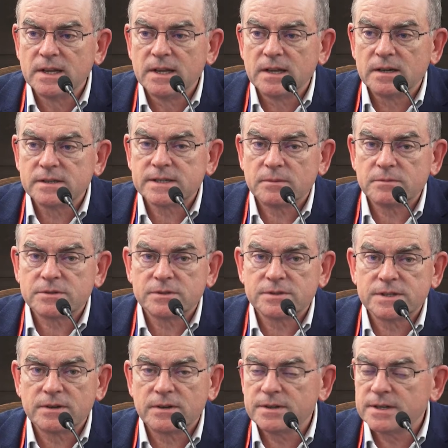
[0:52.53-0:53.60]
Because I was
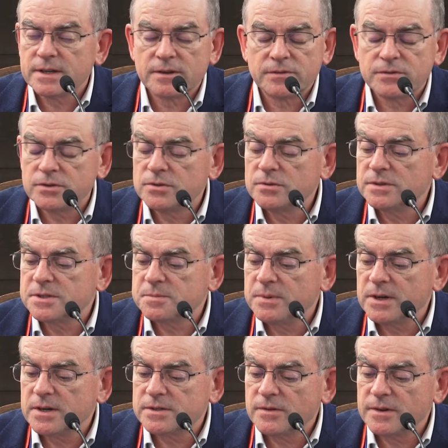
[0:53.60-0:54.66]
considering, I think two of the
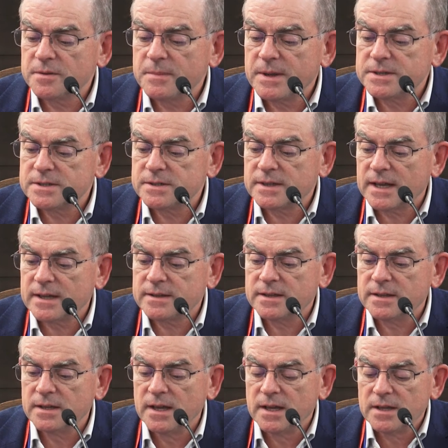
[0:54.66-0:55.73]
speakers already mentioned that,
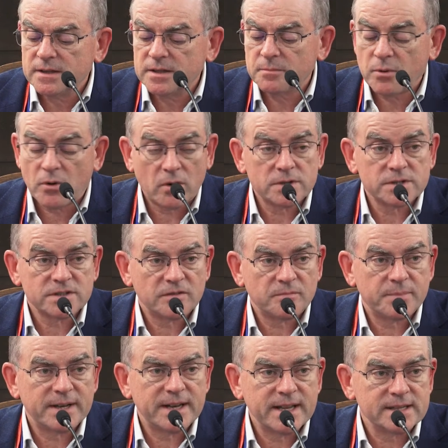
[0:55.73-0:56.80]
the importance of
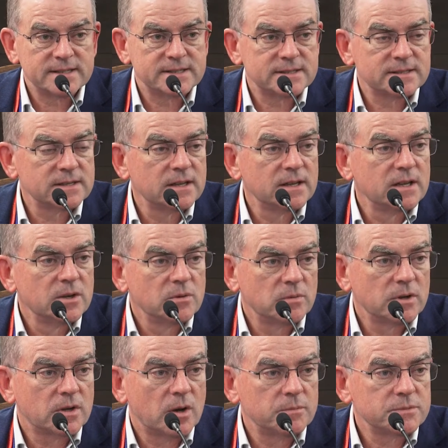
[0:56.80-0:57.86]
place when
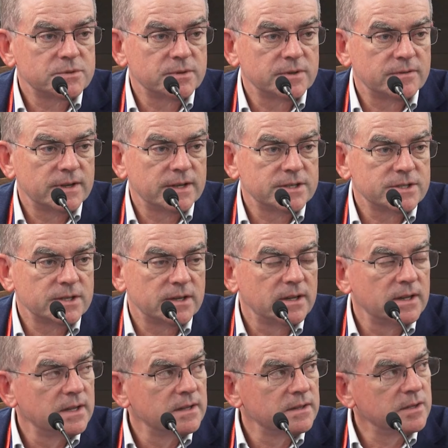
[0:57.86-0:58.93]
it comes to innovation,
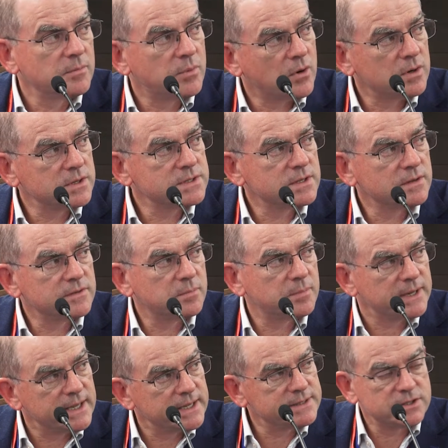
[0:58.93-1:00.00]
the importance of the
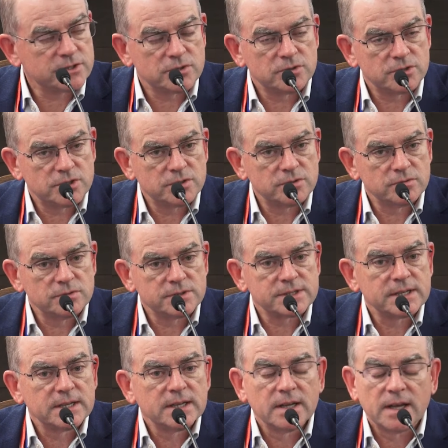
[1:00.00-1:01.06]
place that you choose
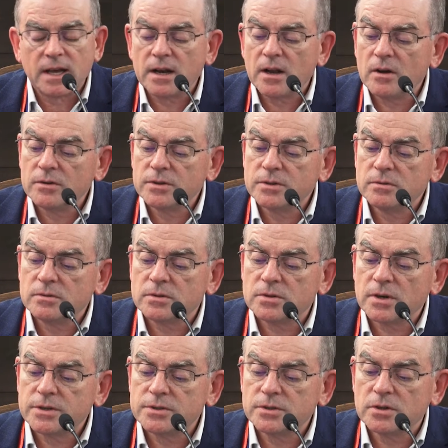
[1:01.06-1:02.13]
and how you
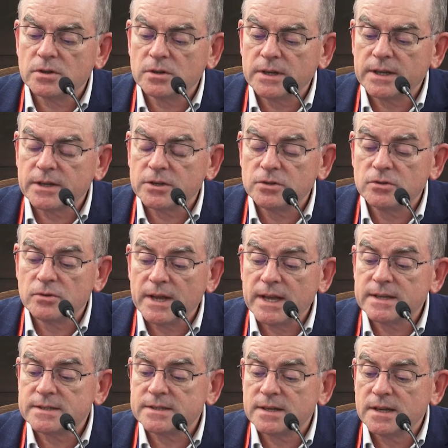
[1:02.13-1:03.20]
try to
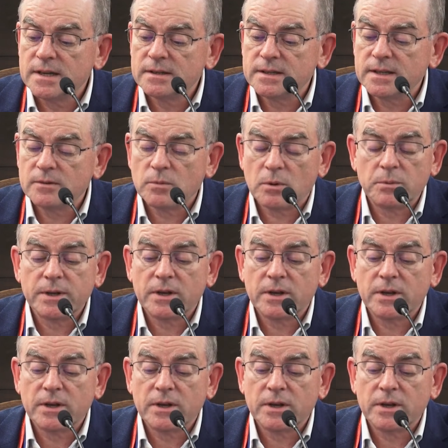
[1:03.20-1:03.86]
curate what we